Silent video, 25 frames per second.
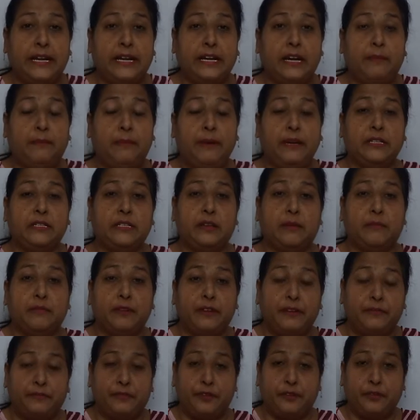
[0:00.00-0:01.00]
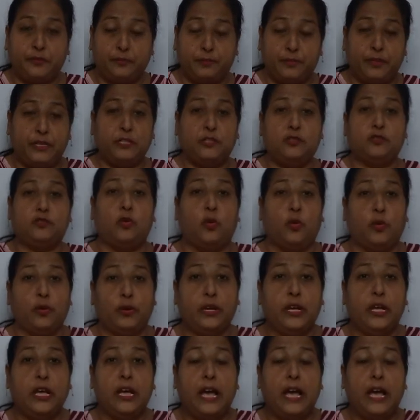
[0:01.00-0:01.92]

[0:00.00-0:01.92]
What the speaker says: up in some refreshment store.